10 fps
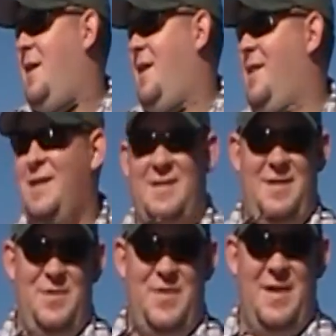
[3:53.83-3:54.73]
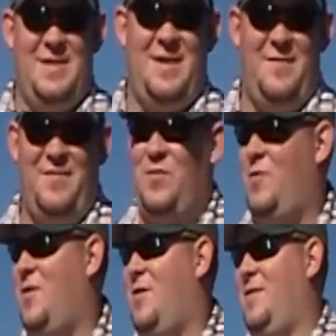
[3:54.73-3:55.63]
I like to do things off the
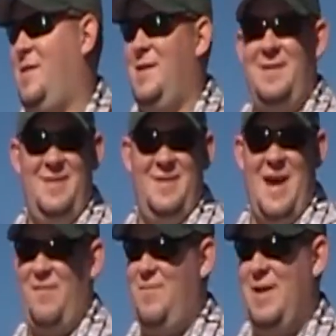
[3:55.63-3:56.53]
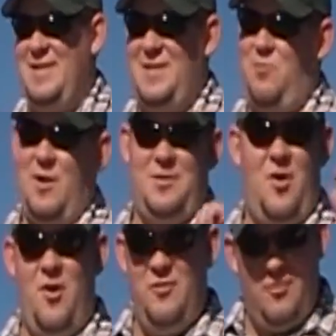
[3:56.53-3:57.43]
wall that everybody swears,
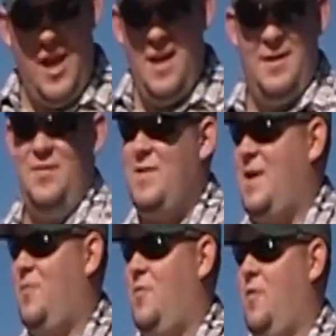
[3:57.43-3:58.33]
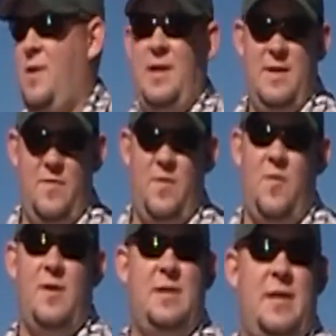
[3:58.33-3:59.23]
oh, you can't do that, it won't work. And then when it
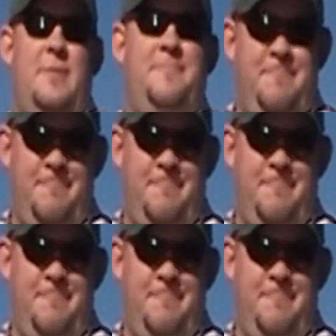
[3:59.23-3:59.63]
works, I go,